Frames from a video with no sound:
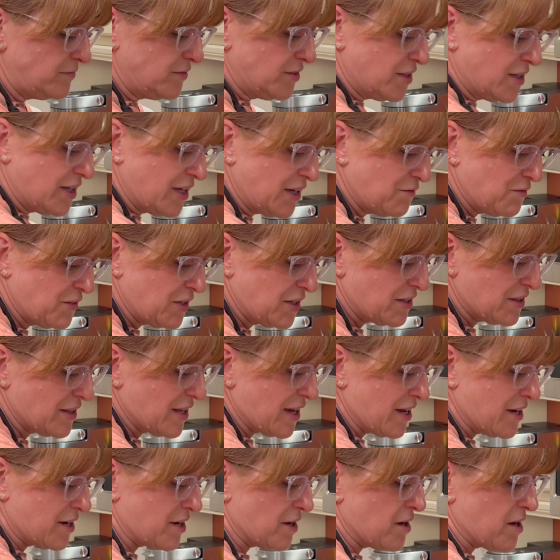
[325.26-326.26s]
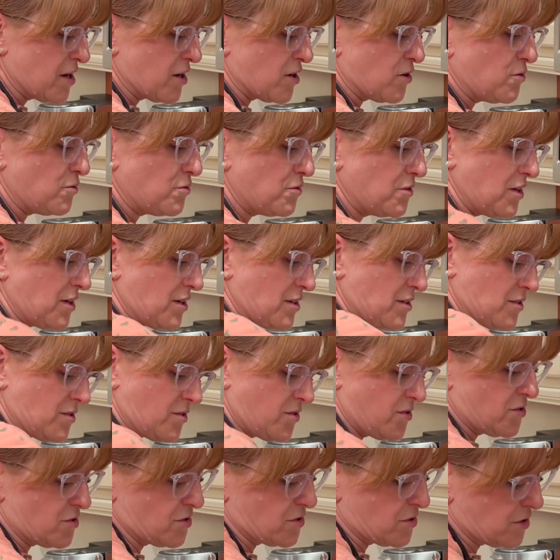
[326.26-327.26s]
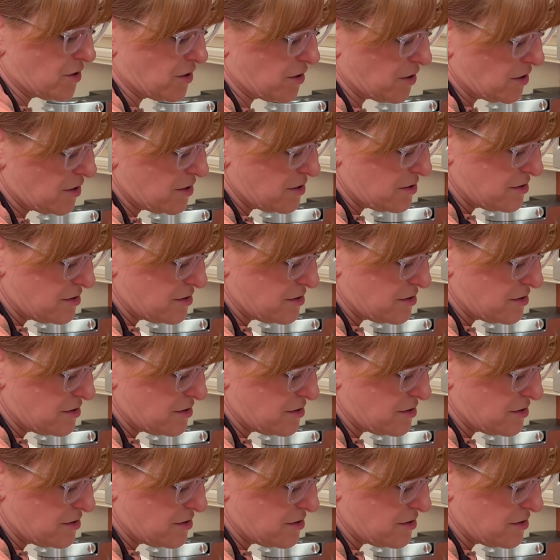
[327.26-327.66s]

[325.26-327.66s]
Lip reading: Giving that a quick stir